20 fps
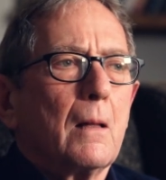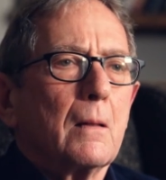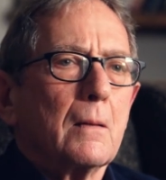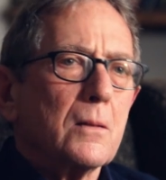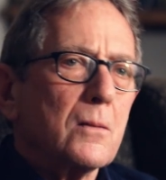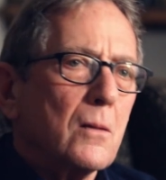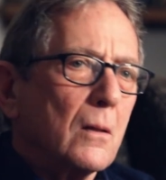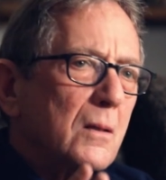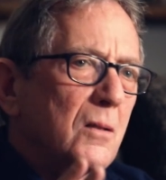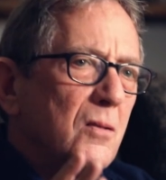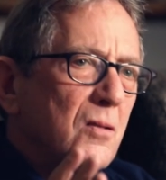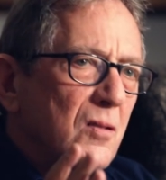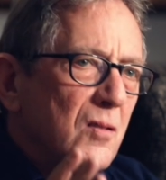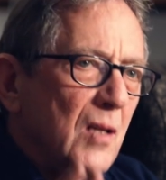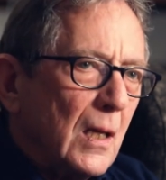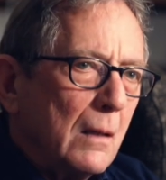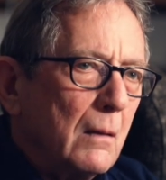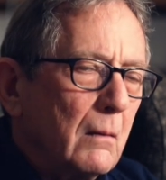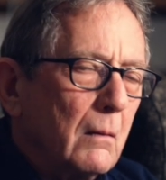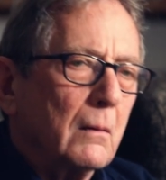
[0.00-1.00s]
There's not a
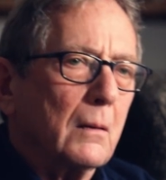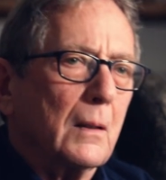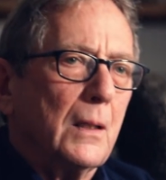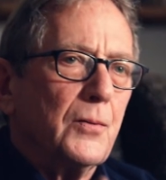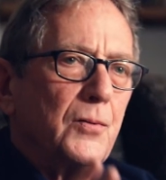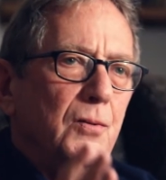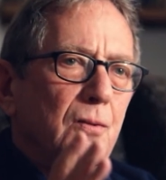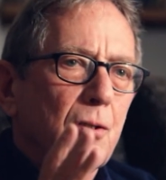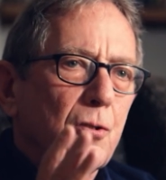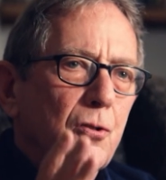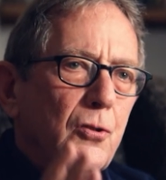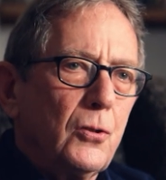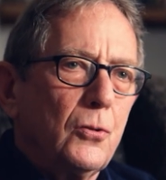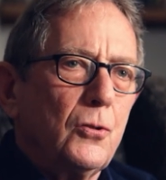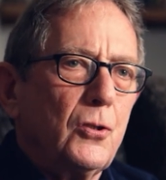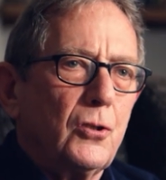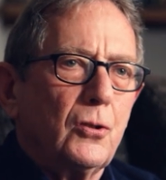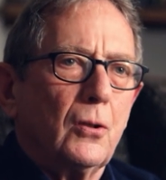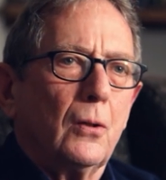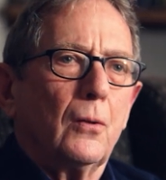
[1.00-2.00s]
single
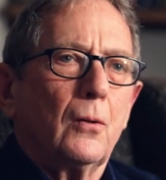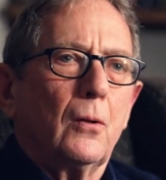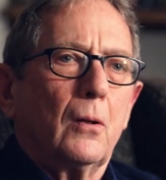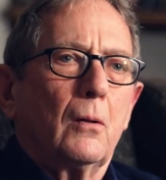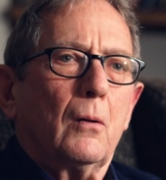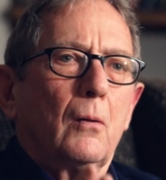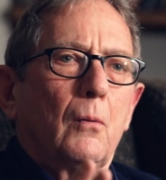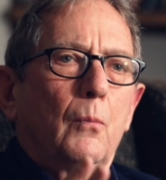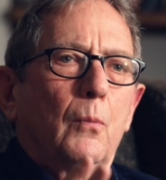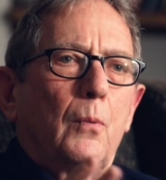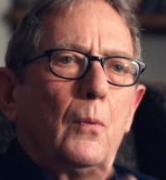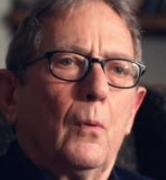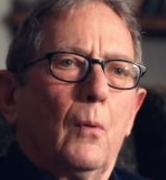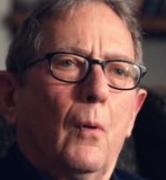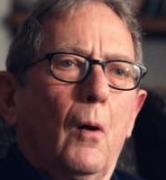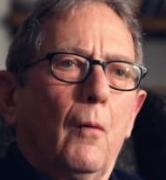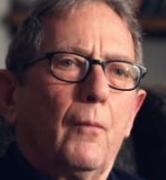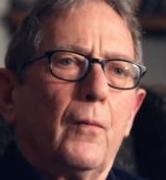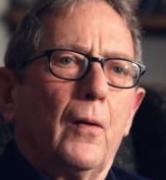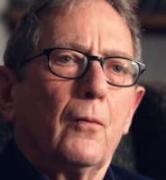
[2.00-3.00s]
institution
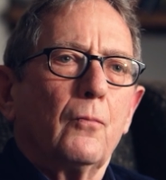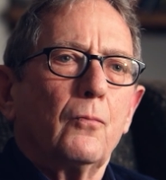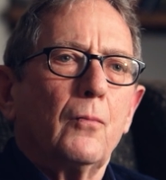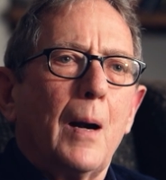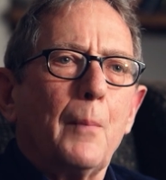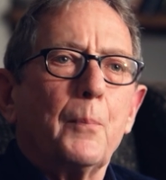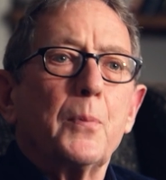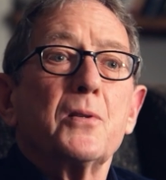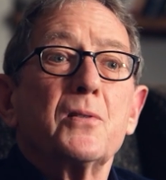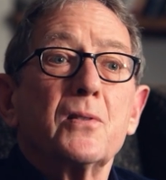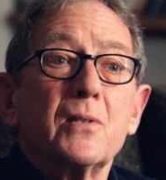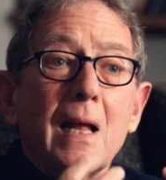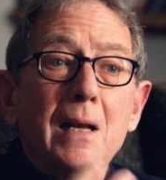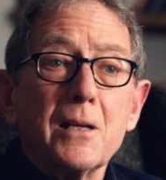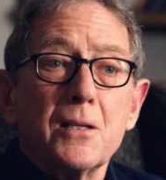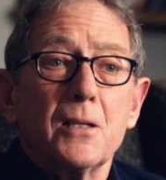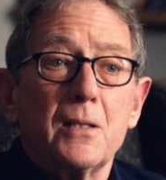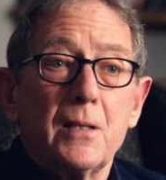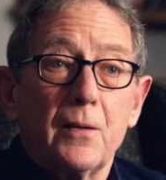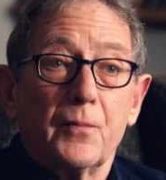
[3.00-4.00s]
of a
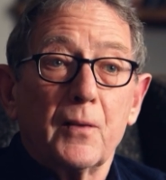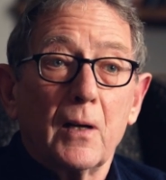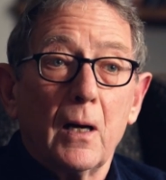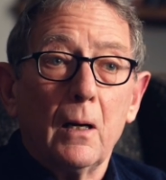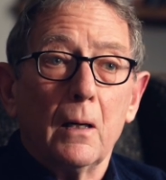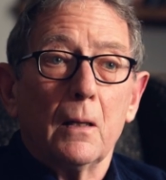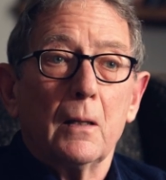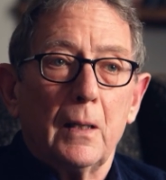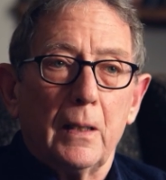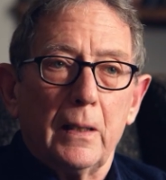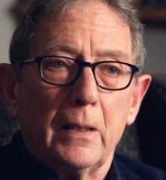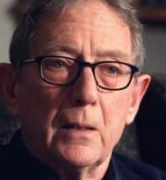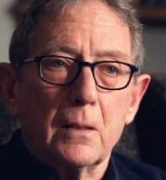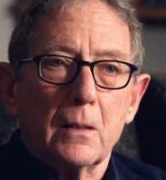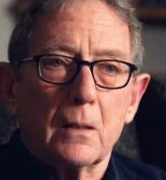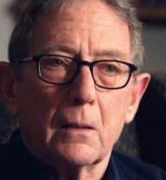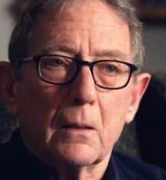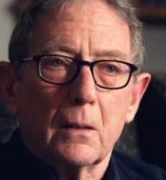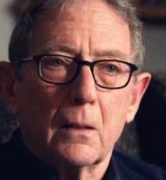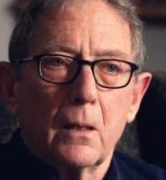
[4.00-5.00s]
representative
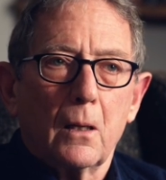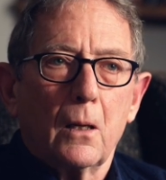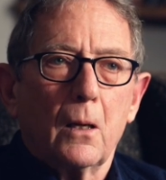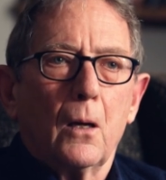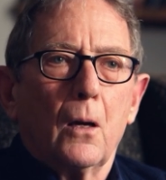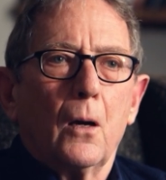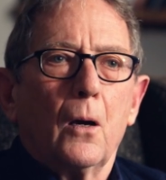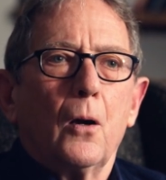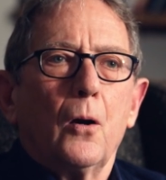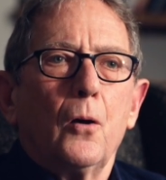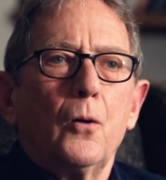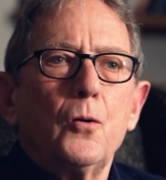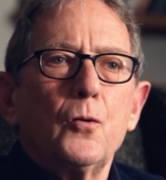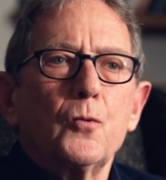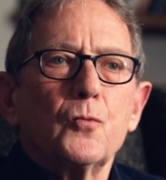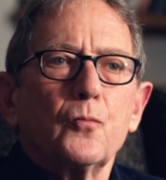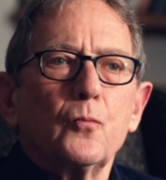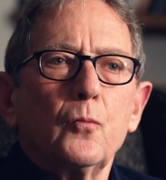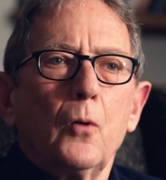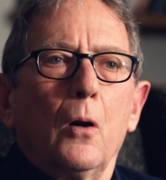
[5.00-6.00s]
kind
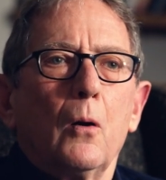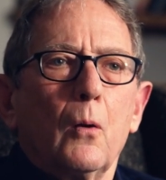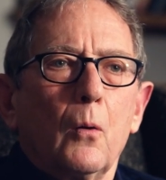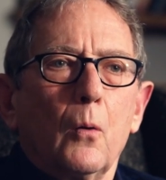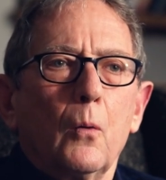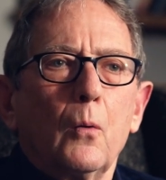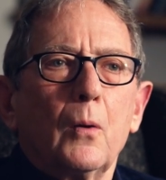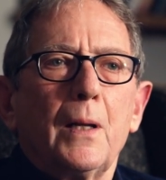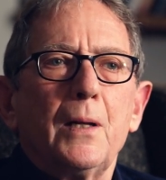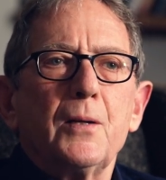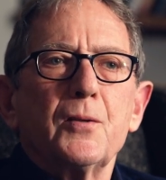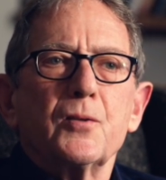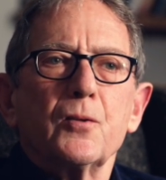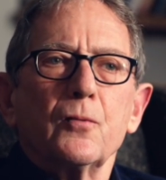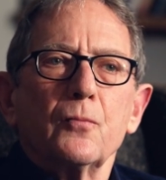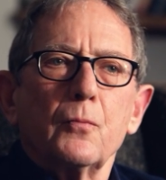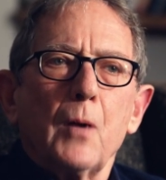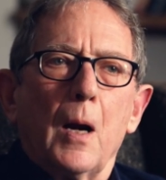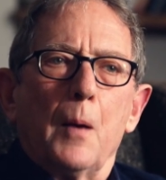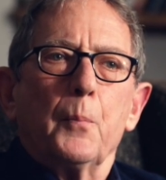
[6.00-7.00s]
whose role is
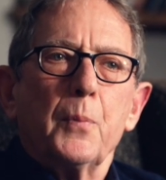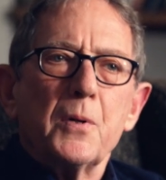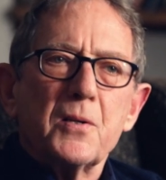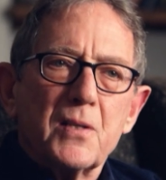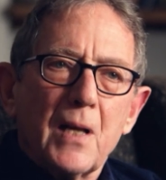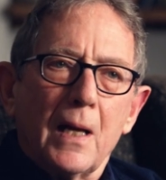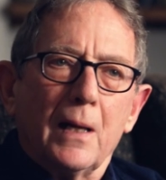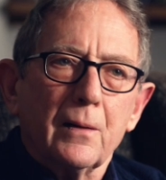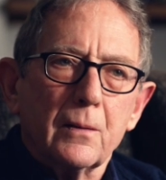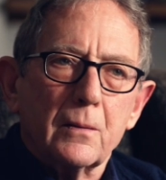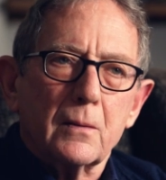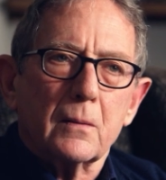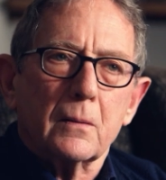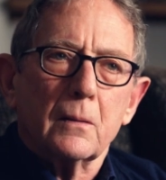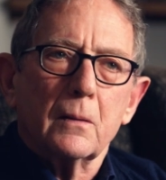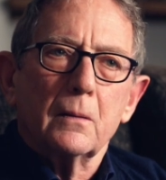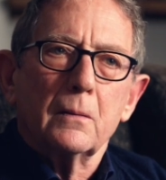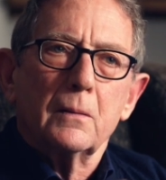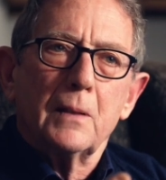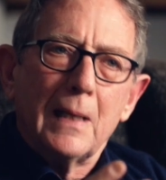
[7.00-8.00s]
to represent
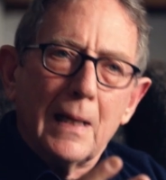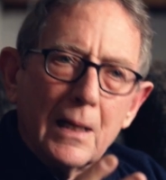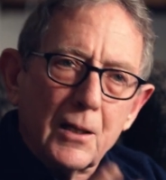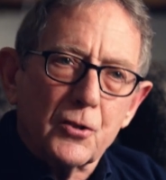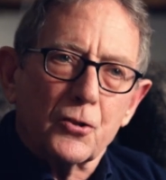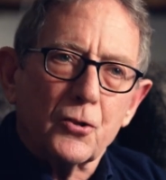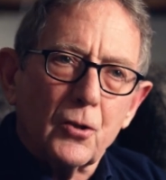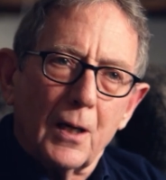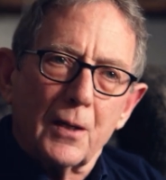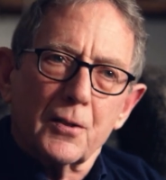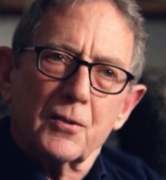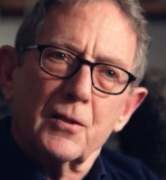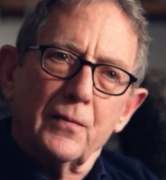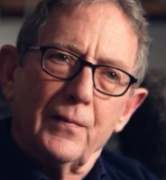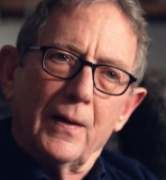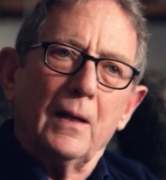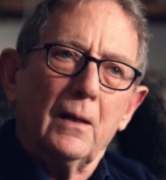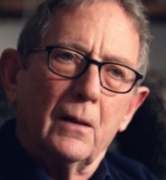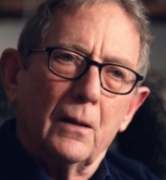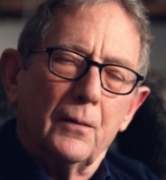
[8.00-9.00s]
the interests of
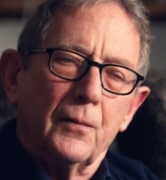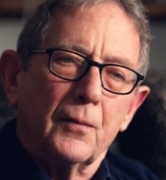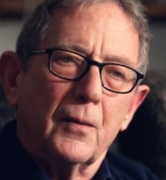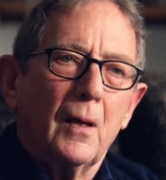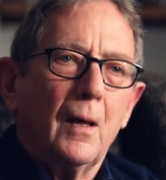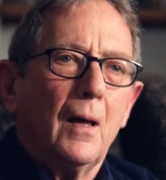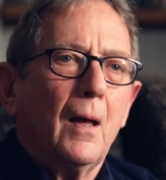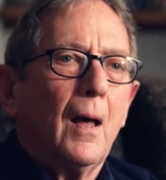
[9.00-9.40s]
England.